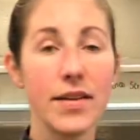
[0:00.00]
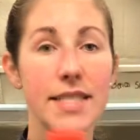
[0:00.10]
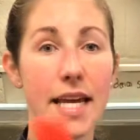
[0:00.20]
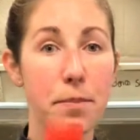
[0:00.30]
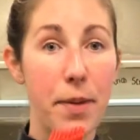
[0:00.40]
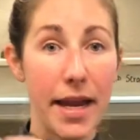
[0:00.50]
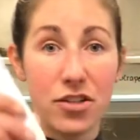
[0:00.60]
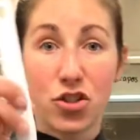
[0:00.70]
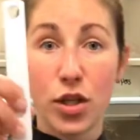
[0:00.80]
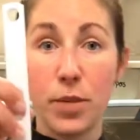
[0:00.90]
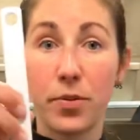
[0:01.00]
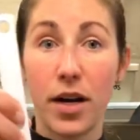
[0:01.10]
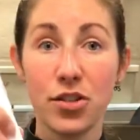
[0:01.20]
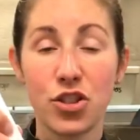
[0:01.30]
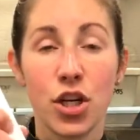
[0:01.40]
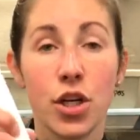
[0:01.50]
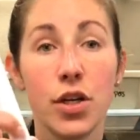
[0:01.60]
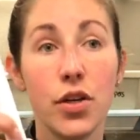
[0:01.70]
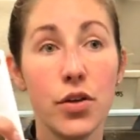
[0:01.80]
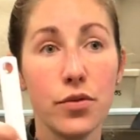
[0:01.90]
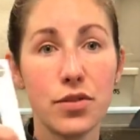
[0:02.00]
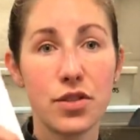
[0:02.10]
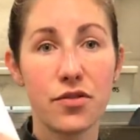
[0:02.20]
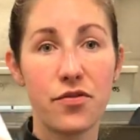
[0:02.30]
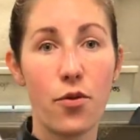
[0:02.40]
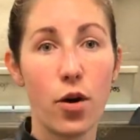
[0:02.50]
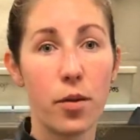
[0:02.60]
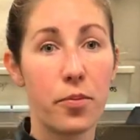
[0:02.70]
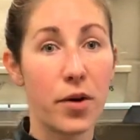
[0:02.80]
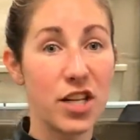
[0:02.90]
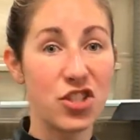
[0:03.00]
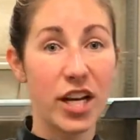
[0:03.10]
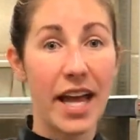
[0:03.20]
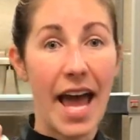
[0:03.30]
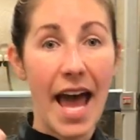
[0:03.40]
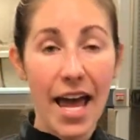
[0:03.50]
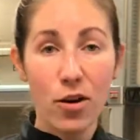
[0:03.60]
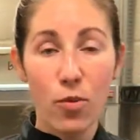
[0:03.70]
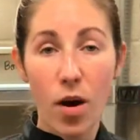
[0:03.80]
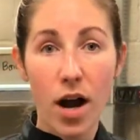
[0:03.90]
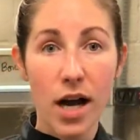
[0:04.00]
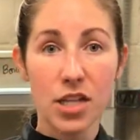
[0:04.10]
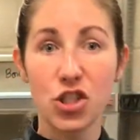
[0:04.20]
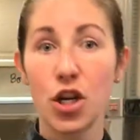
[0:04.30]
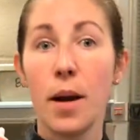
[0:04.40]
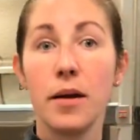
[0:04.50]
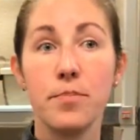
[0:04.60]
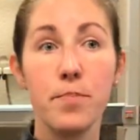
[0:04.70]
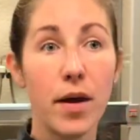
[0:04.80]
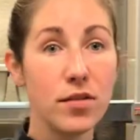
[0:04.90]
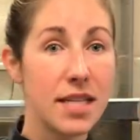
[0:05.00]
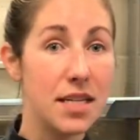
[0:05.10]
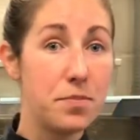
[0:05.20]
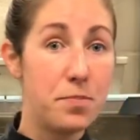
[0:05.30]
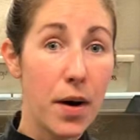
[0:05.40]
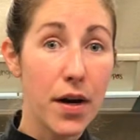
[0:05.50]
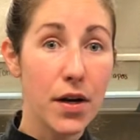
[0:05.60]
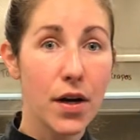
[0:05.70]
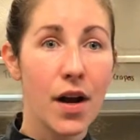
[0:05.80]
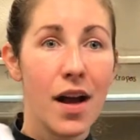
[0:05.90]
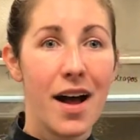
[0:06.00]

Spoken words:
is a pastry brush, used for brushing egg wash, melted butter,